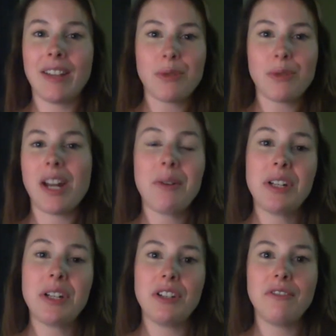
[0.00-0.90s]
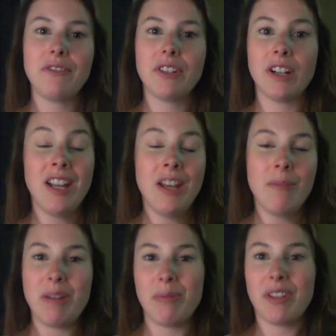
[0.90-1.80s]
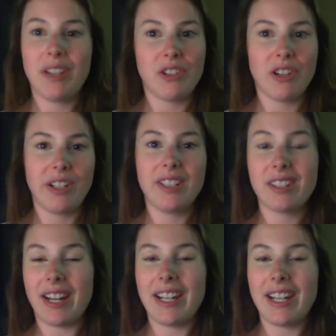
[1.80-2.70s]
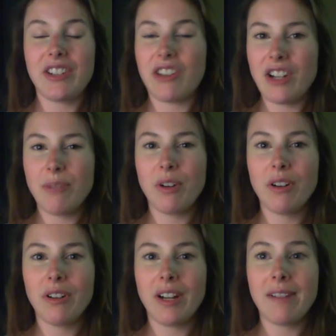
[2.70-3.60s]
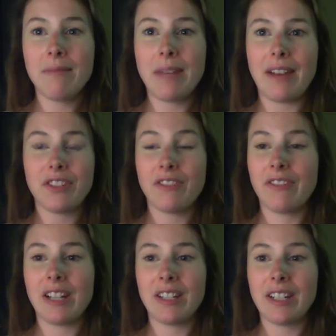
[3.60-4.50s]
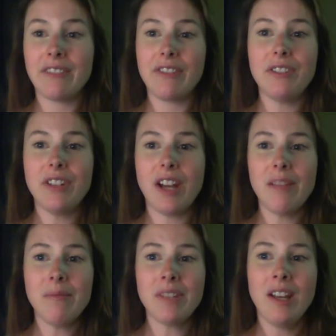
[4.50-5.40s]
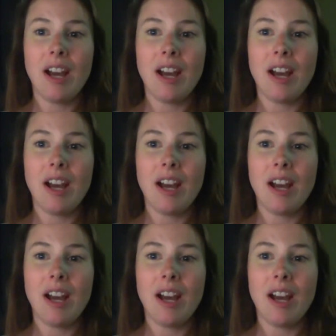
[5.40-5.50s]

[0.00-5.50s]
That's what I would do for people that join the study strategy program after failing a few times.